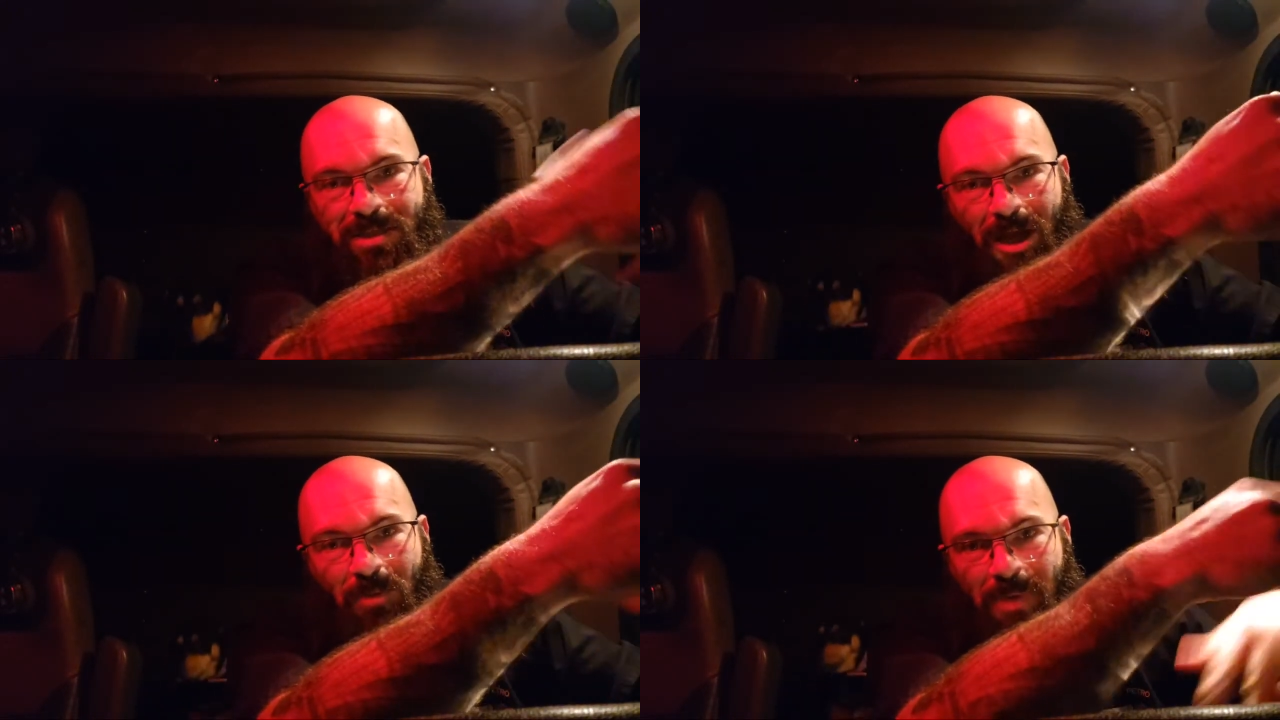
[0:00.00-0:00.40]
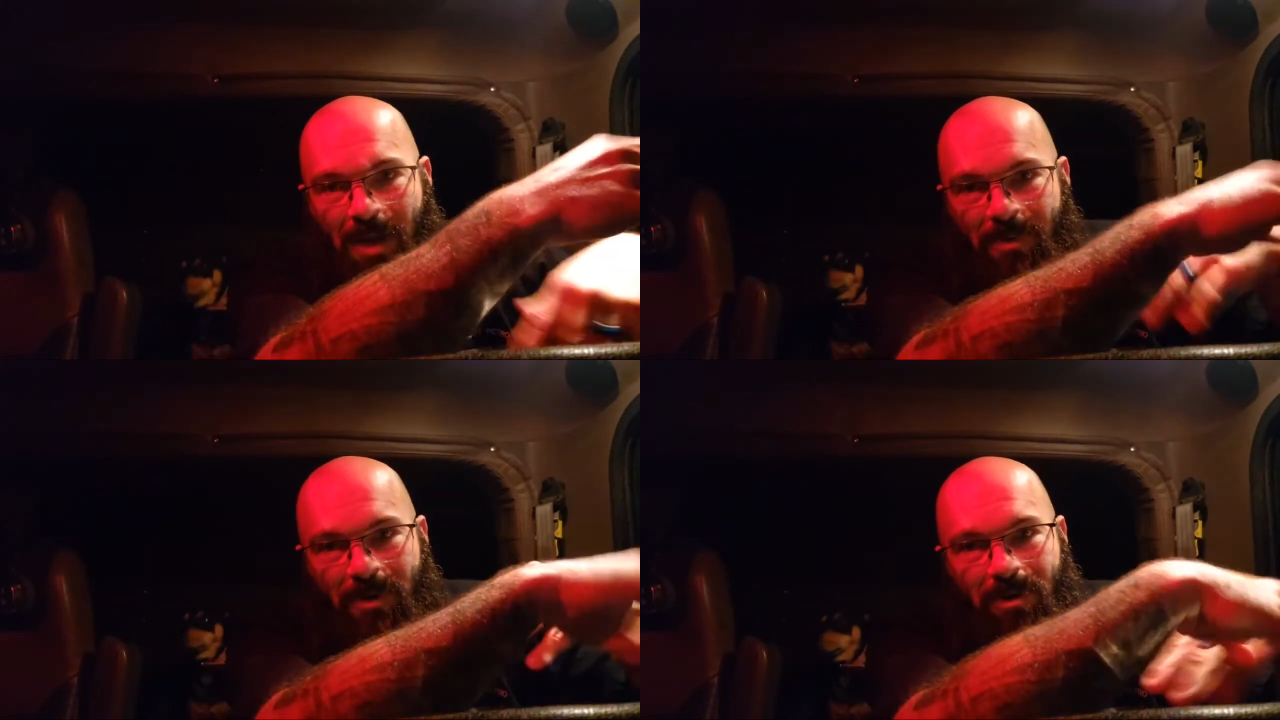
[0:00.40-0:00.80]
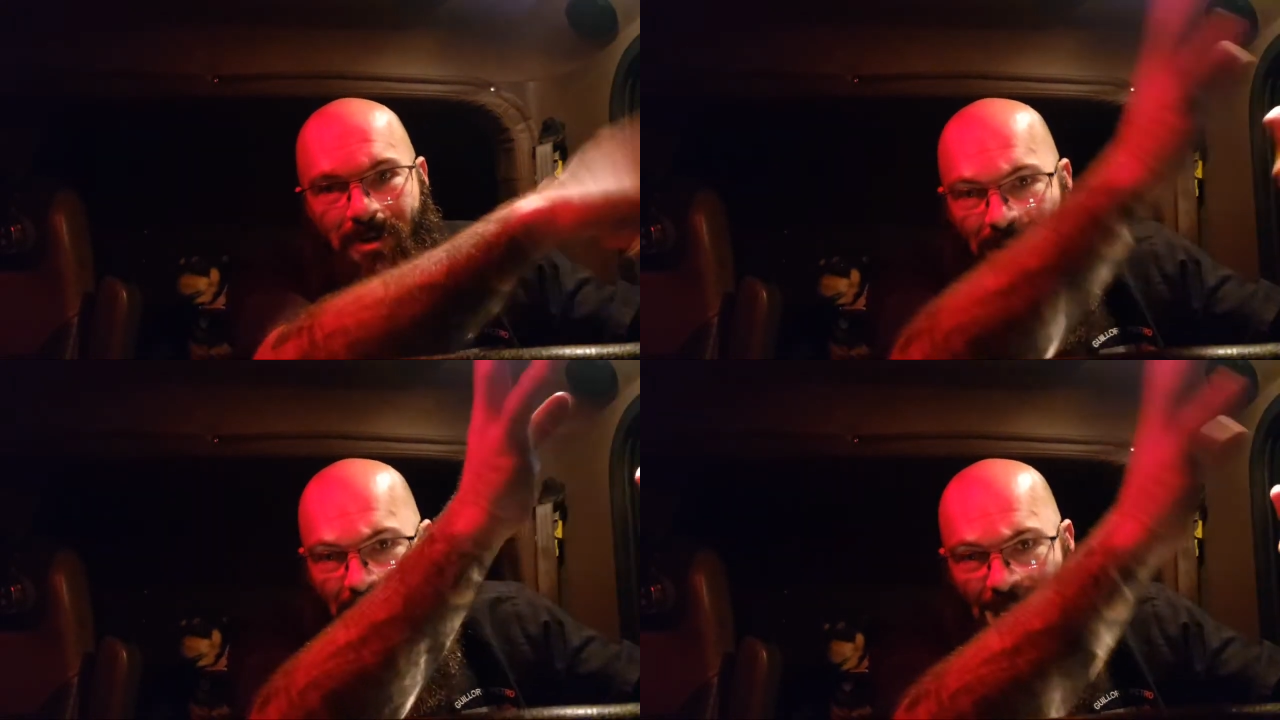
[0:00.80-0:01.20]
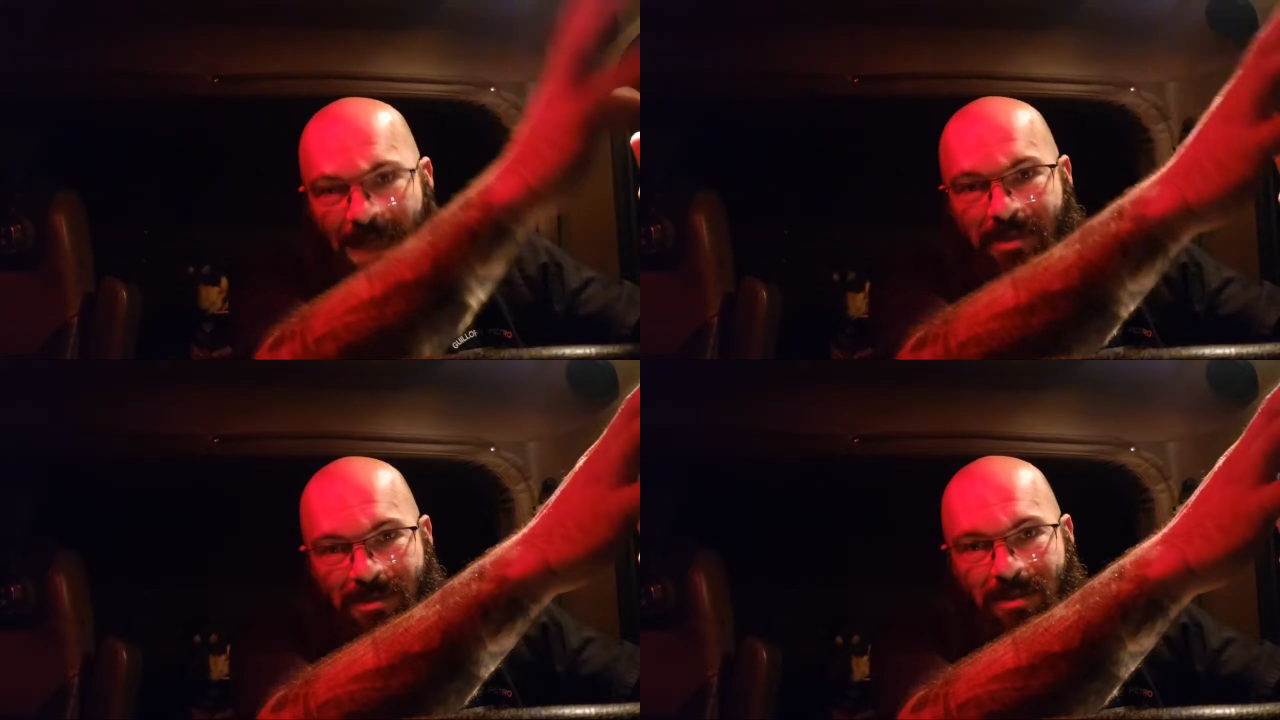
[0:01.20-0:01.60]
salt, pepper,
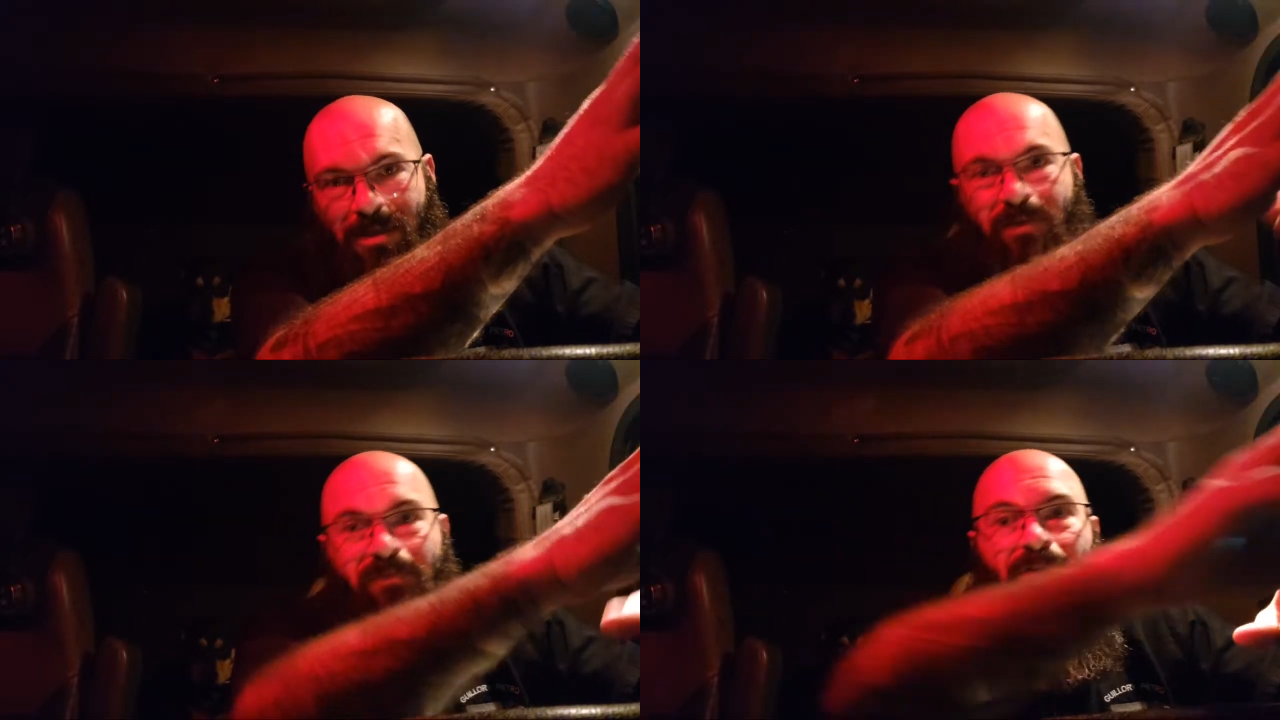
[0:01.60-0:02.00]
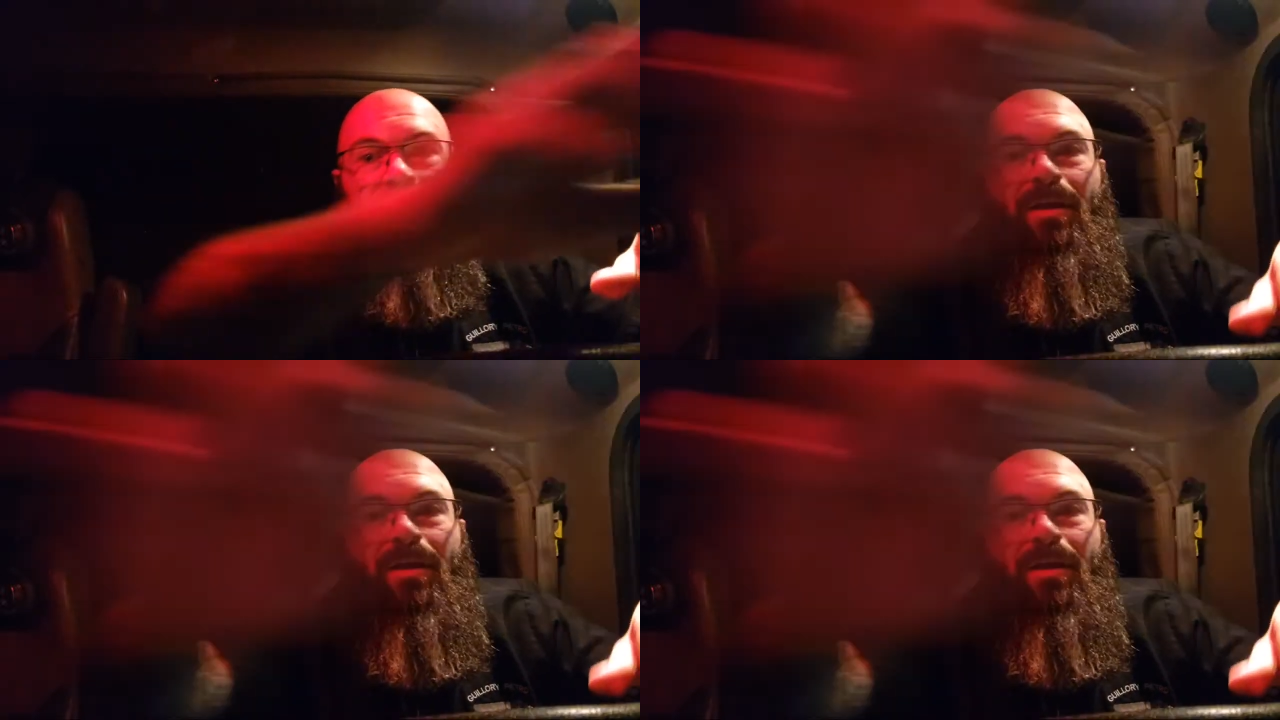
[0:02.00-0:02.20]
eat the stuff.